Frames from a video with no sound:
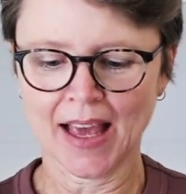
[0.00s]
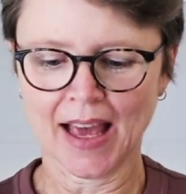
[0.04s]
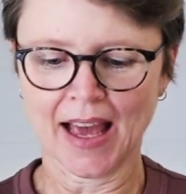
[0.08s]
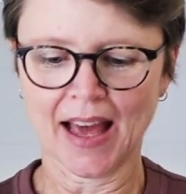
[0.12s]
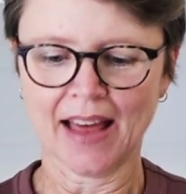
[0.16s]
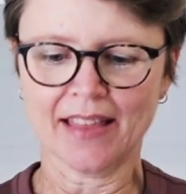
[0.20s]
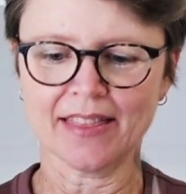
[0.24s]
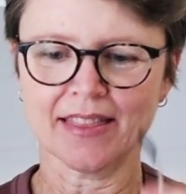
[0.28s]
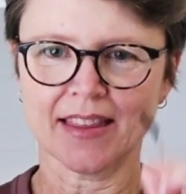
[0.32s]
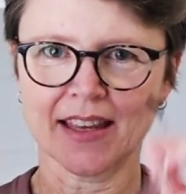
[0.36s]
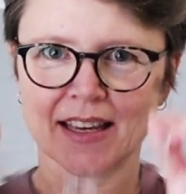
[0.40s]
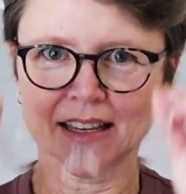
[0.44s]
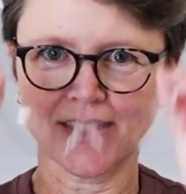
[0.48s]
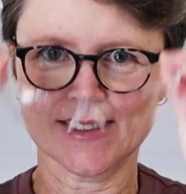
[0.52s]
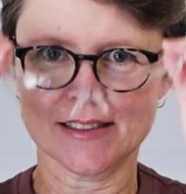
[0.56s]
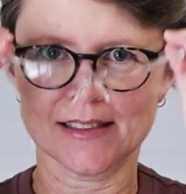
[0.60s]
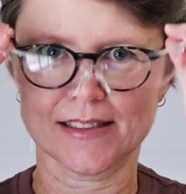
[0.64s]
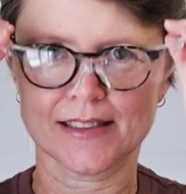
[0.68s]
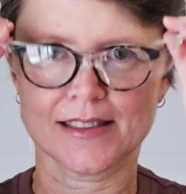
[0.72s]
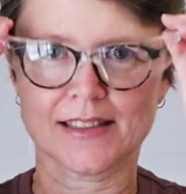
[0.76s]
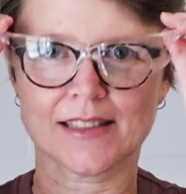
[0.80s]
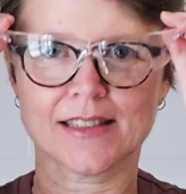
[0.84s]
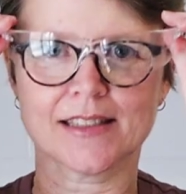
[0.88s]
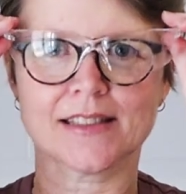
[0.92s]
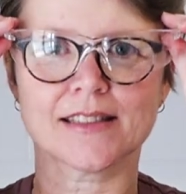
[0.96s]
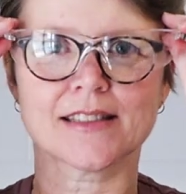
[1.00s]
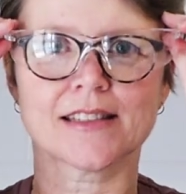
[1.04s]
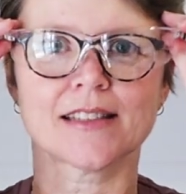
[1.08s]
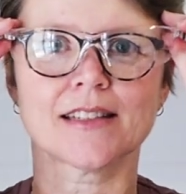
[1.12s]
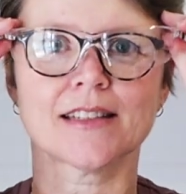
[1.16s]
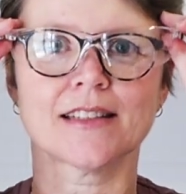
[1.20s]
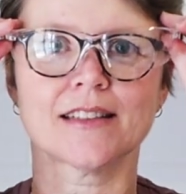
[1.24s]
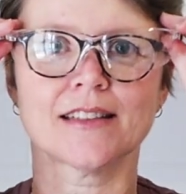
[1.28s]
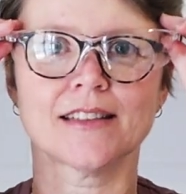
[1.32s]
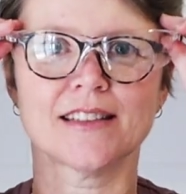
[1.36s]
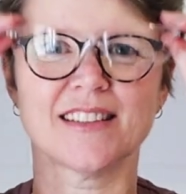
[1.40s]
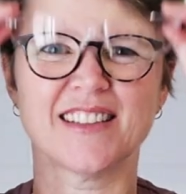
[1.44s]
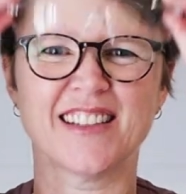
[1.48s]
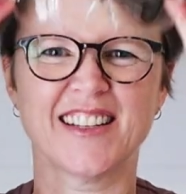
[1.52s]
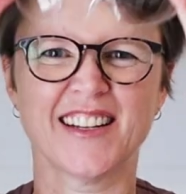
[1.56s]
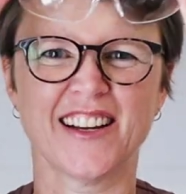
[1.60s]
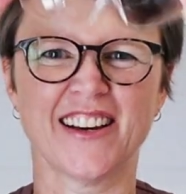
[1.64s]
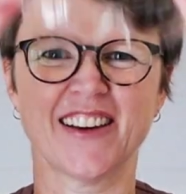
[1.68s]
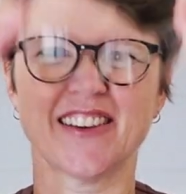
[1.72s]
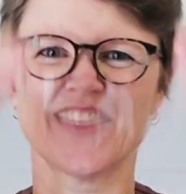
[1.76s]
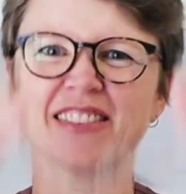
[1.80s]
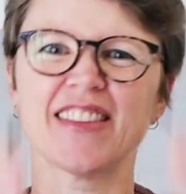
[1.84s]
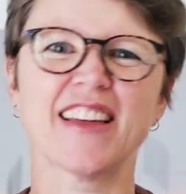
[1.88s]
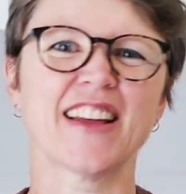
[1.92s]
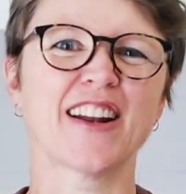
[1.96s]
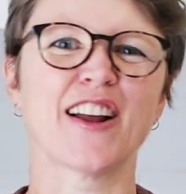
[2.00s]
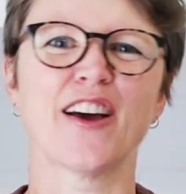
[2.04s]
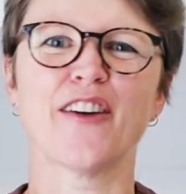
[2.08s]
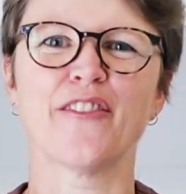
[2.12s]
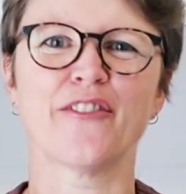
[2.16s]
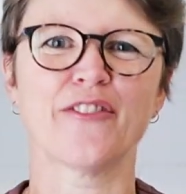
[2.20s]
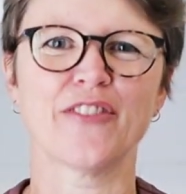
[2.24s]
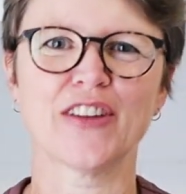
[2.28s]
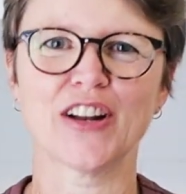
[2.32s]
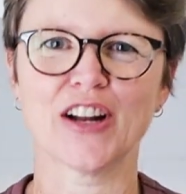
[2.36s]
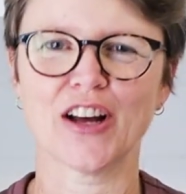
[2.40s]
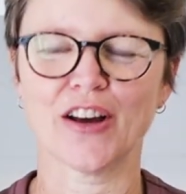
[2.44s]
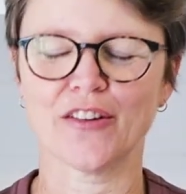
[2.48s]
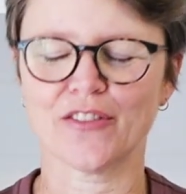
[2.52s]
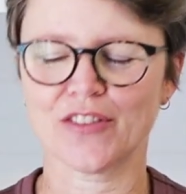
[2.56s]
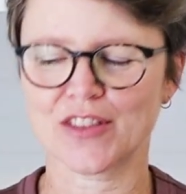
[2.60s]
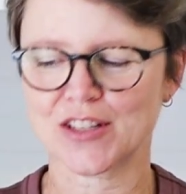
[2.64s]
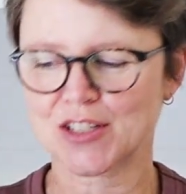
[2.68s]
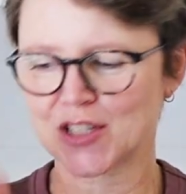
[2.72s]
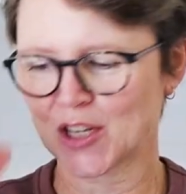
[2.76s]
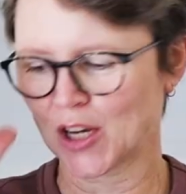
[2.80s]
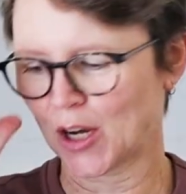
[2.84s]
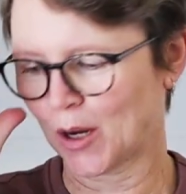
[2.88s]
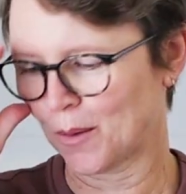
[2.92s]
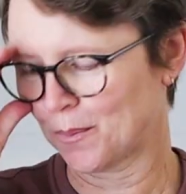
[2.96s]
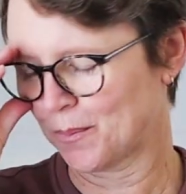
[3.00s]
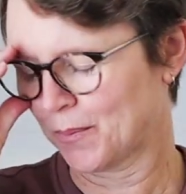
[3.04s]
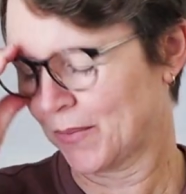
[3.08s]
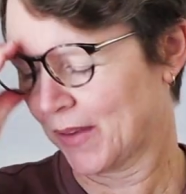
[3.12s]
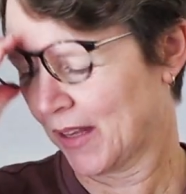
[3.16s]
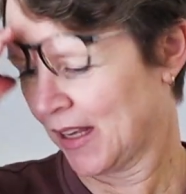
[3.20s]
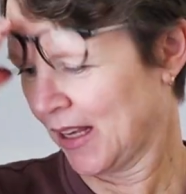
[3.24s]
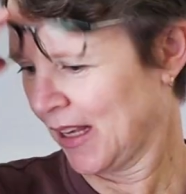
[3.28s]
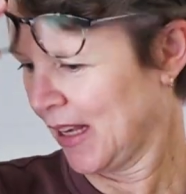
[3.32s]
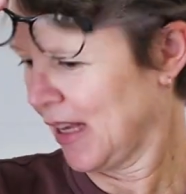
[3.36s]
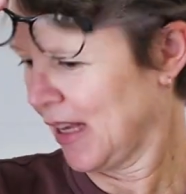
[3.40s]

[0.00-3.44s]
and these just, they don't fit over the top.